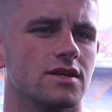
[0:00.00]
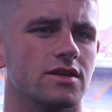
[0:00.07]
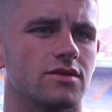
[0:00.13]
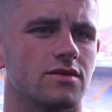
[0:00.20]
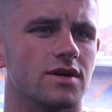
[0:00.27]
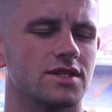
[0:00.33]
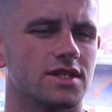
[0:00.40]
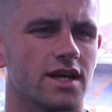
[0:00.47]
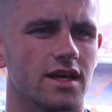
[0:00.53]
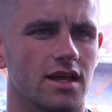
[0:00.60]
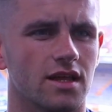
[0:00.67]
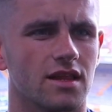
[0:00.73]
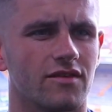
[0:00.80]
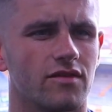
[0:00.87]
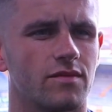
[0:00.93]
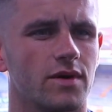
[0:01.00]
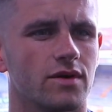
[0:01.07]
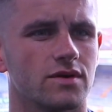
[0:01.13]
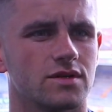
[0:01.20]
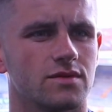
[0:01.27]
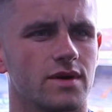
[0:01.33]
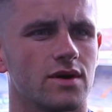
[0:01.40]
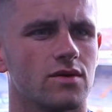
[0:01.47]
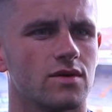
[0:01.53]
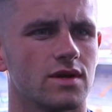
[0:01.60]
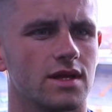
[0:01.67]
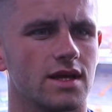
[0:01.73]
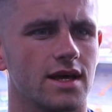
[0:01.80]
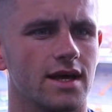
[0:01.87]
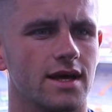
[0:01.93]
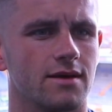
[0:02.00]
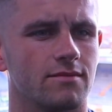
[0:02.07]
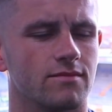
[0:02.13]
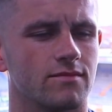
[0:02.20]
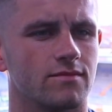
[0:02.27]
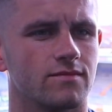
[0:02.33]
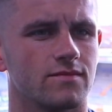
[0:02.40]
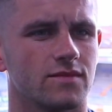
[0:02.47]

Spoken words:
you know, a city like Liverpool as well. You